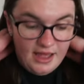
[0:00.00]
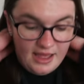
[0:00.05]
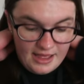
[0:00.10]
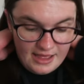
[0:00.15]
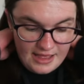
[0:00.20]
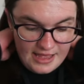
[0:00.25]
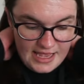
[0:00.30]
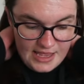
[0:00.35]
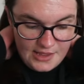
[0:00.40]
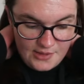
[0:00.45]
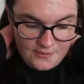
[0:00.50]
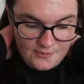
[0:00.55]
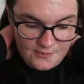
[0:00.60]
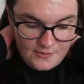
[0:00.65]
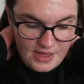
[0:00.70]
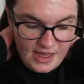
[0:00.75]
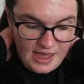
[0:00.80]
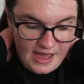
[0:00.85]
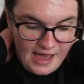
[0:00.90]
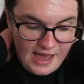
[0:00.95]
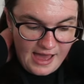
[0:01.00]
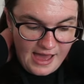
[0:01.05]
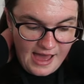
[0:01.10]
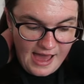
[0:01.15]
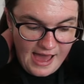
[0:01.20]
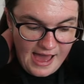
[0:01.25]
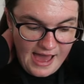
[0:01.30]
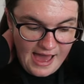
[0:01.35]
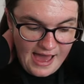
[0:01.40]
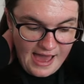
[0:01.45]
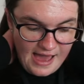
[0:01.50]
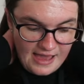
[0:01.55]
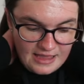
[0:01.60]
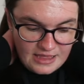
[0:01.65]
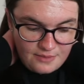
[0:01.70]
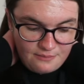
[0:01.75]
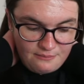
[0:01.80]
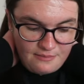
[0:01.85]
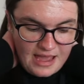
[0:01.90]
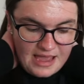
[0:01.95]

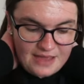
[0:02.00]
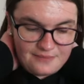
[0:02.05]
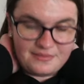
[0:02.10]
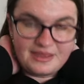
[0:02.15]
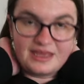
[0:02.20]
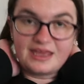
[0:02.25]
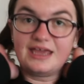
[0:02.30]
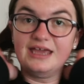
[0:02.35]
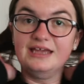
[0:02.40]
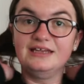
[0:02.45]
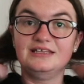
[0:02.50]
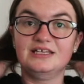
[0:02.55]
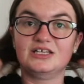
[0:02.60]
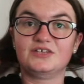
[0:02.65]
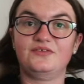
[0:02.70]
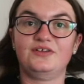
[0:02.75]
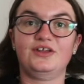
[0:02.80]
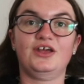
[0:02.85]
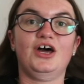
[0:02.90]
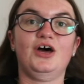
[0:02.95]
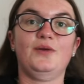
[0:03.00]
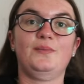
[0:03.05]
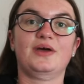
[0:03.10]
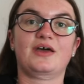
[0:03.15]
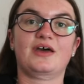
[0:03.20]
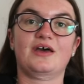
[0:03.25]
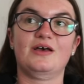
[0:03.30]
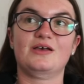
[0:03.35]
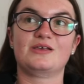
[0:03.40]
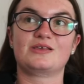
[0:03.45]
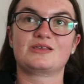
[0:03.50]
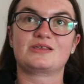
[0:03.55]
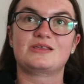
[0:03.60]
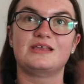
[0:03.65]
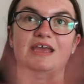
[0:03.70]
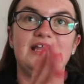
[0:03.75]
I might be getting this video because